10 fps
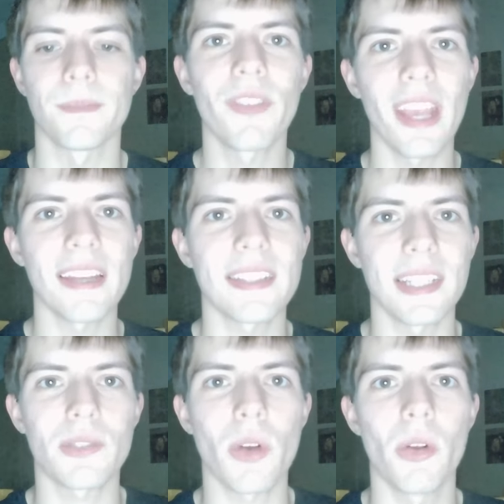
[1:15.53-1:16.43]
the
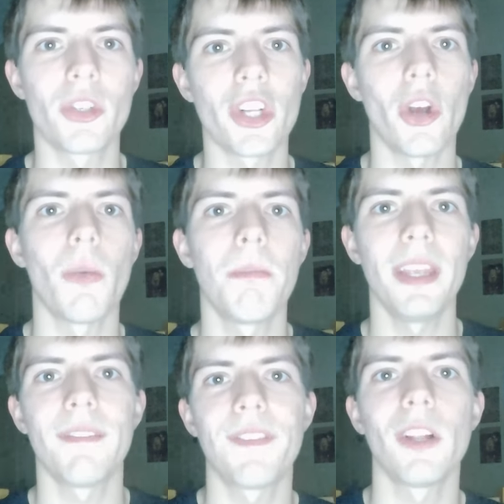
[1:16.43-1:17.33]
Antiques Roadshow
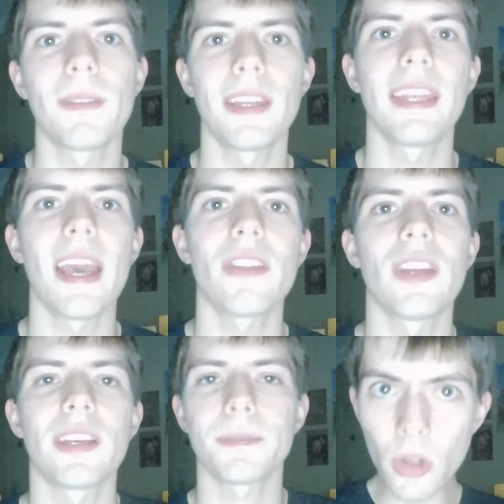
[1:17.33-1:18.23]
being filmed in the
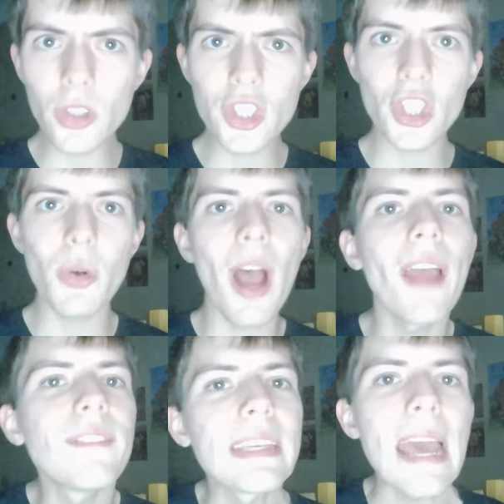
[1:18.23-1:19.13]
Erddig. Also, I
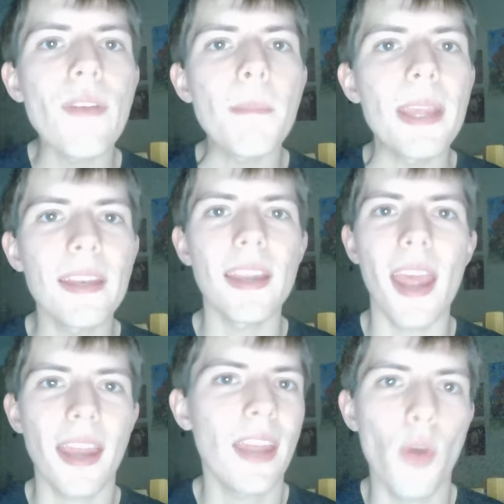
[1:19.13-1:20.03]
never
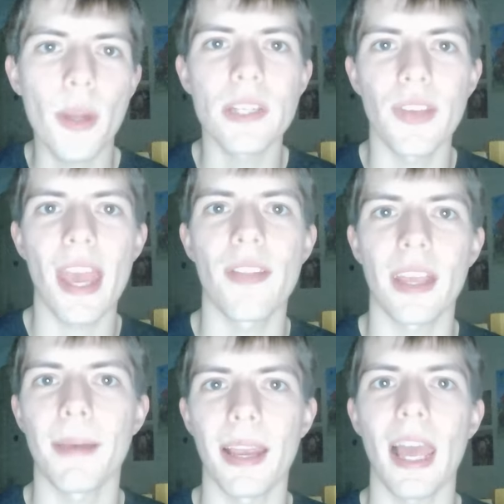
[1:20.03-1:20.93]
went to the Erddig
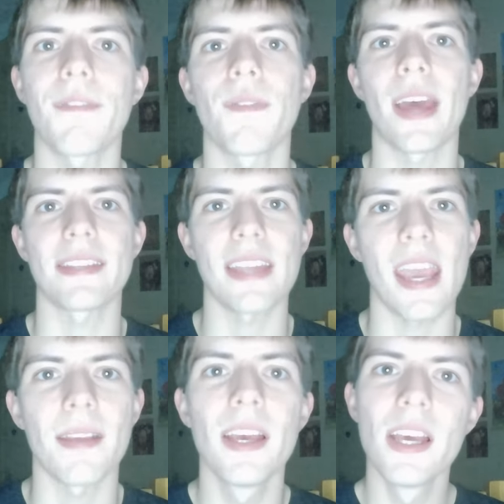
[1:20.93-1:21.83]
in my life of that
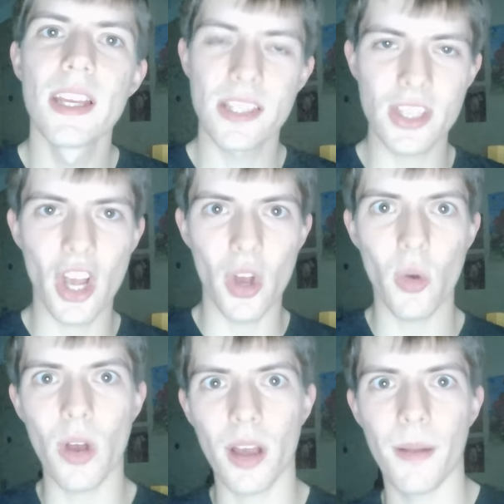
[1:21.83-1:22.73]
day.
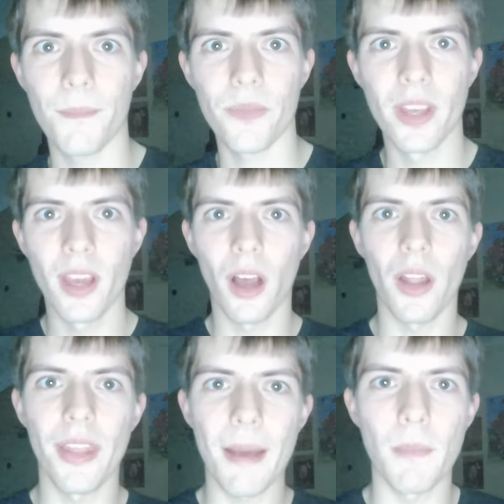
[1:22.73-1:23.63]
So,
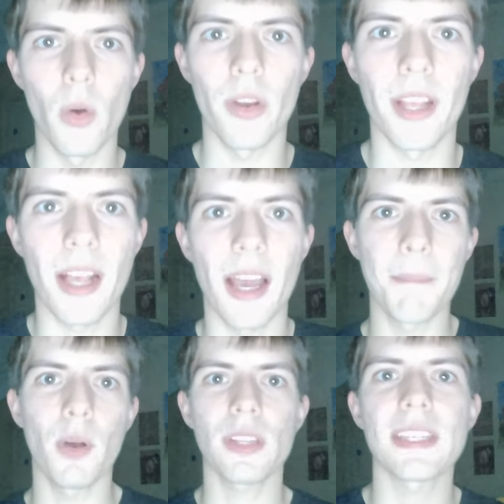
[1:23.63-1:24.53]
on that morning,
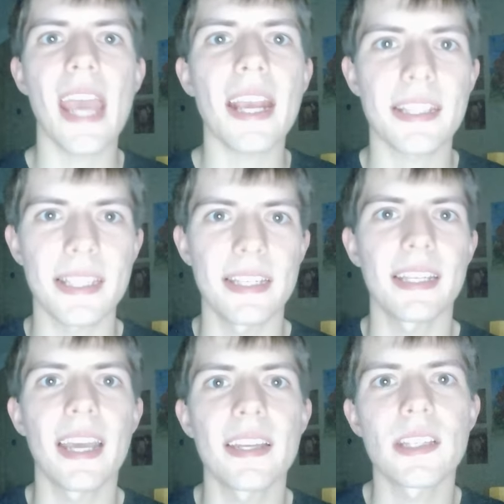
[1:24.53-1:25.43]
I booked a taxi to
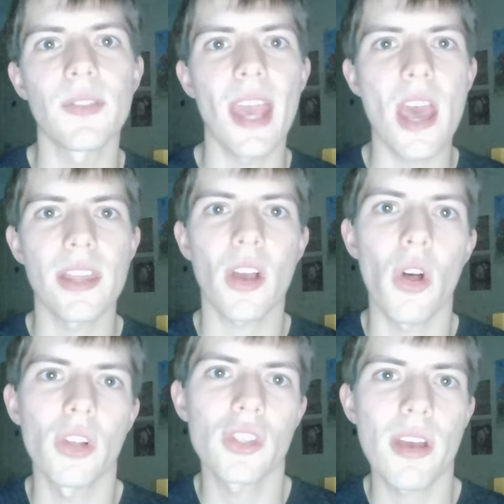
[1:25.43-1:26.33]
get to the Erddig
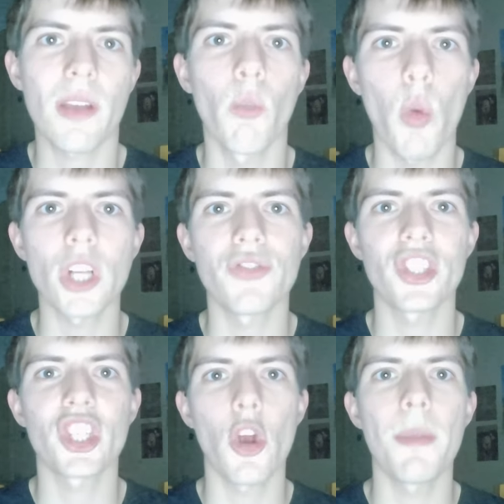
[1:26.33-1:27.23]
Hall so I can watch the
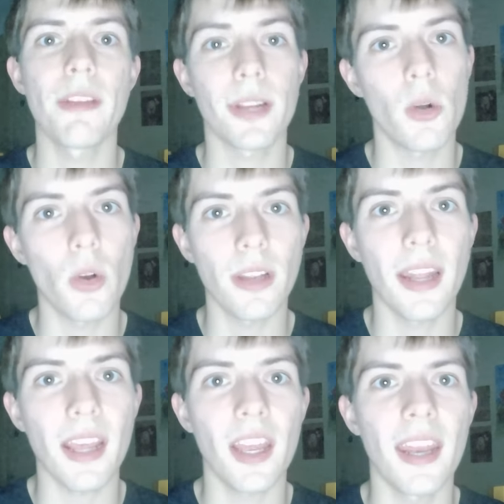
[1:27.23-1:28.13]
show being recorded
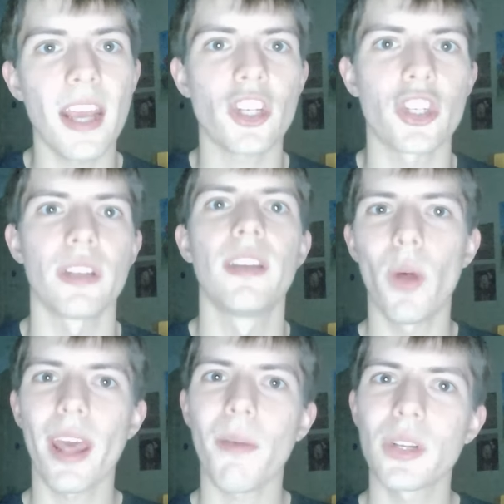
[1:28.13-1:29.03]
in action.
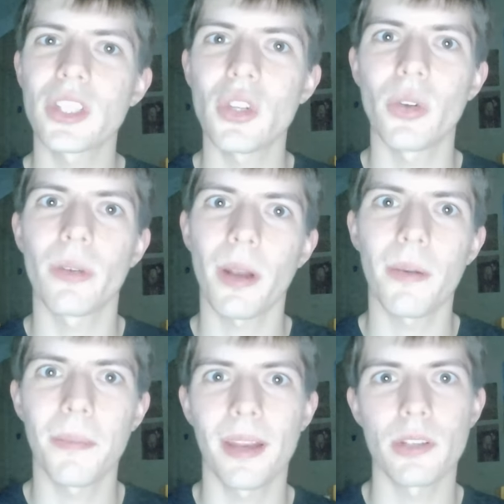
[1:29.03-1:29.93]
What I was doing when
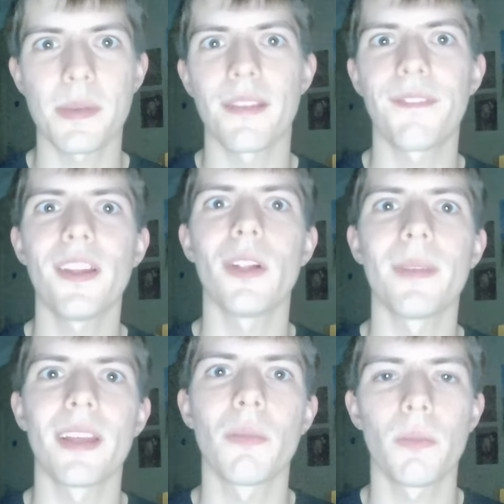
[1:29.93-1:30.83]
it was being filmed,
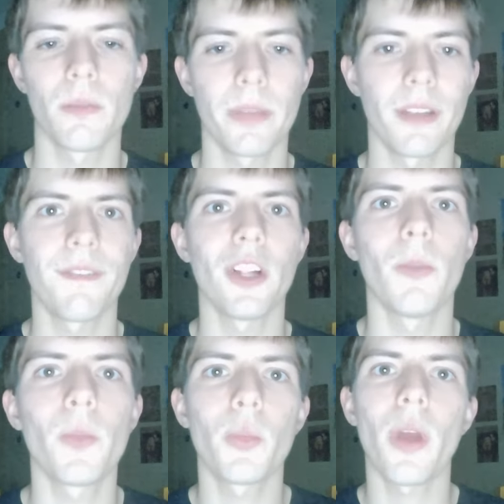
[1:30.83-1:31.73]

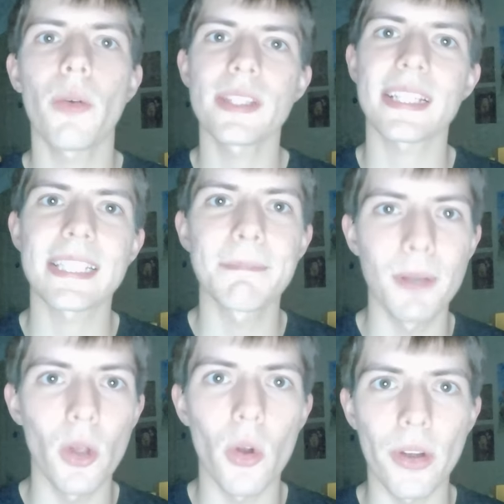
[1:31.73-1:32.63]
I was
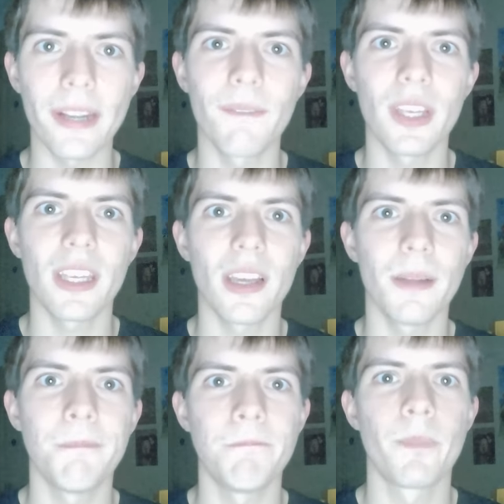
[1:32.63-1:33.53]
exploring
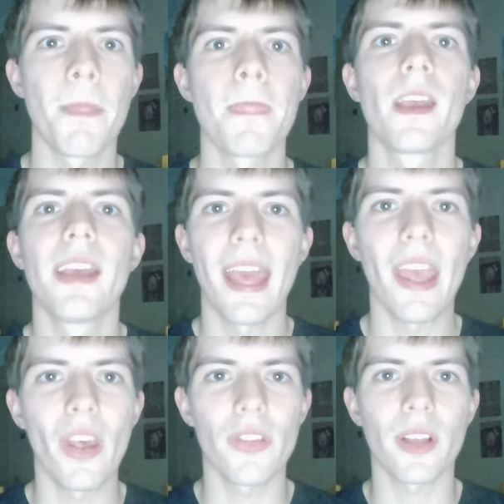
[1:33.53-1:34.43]
the
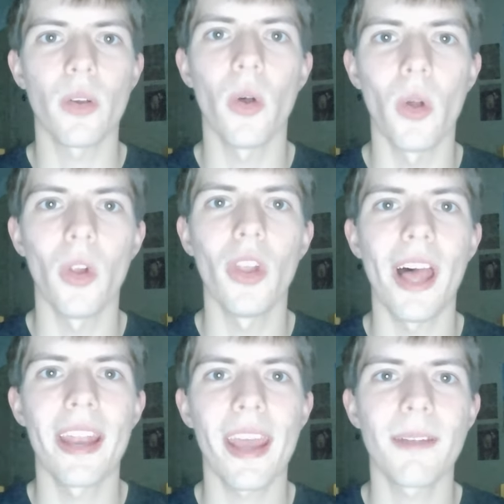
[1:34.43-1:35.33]
Erddig Hall,
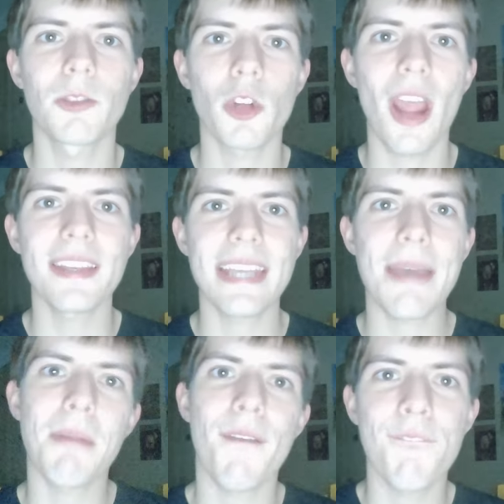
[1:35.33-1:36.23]
and I tried to
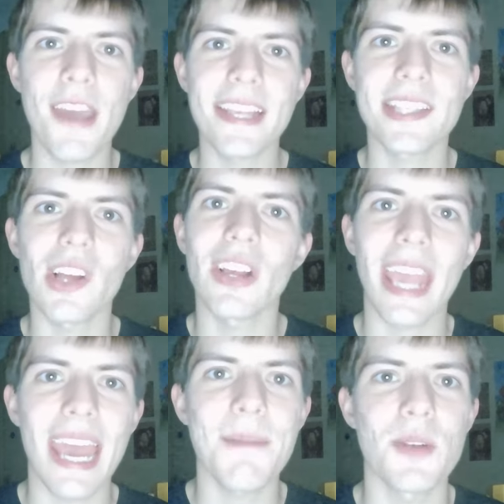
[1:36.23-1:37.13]
get my face on
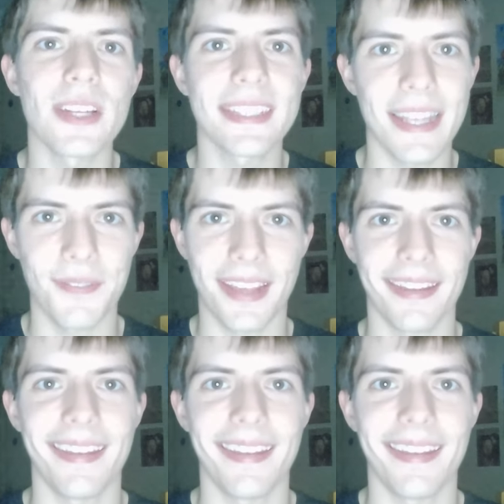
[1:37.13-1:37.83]
camera, see if I